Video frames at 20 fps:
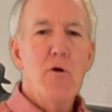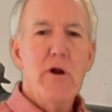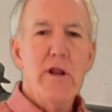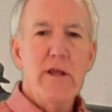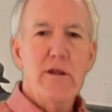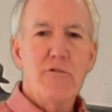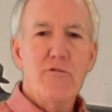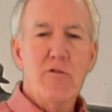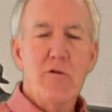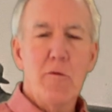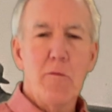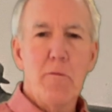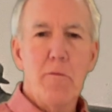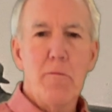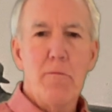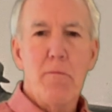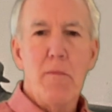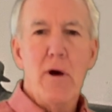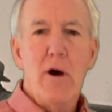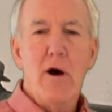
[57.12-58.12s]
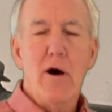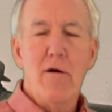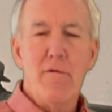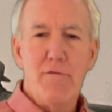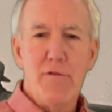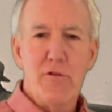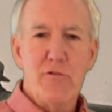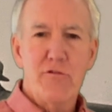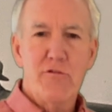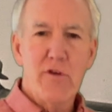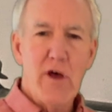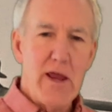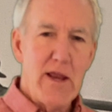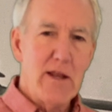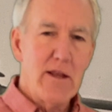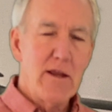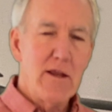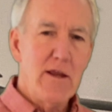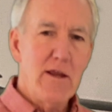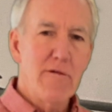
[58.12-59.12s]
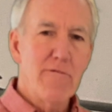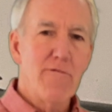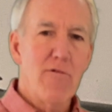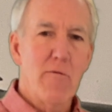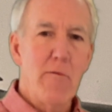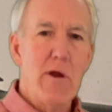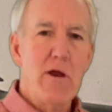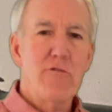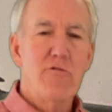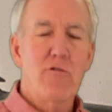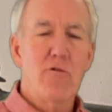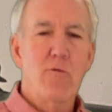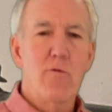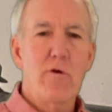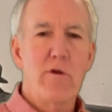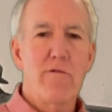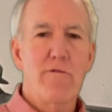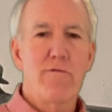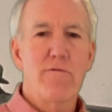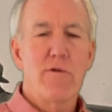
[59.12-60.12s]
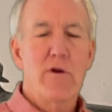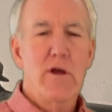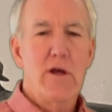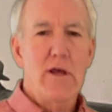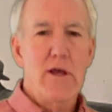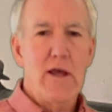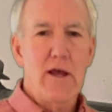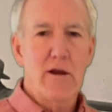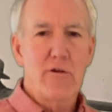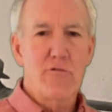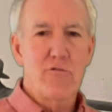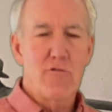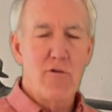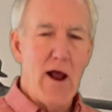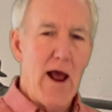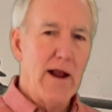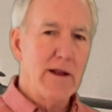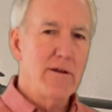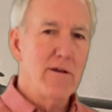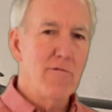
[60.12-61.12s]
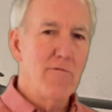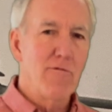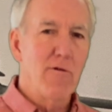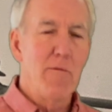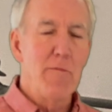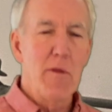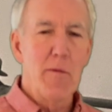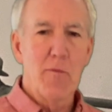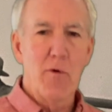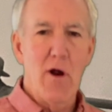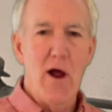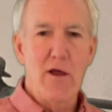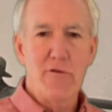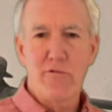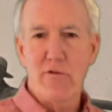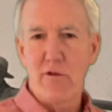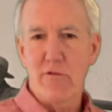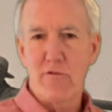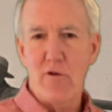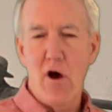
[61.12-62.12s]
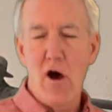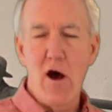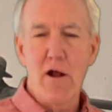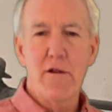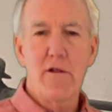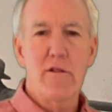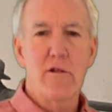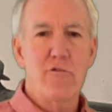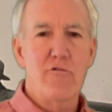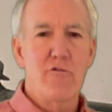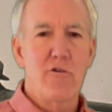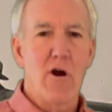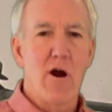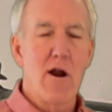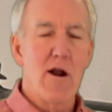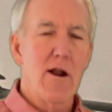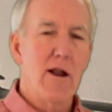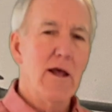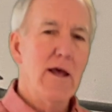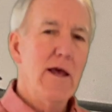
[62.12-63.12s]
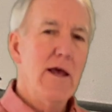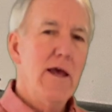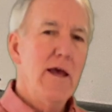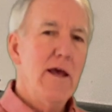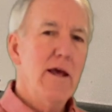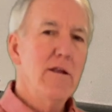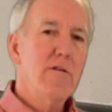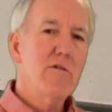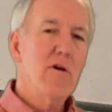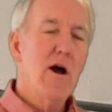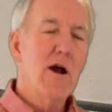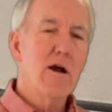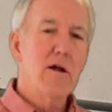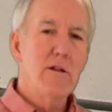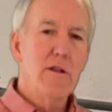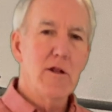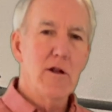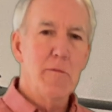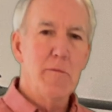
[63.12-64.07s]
putting some of the site information we've extracted from the process onto the chart, and talk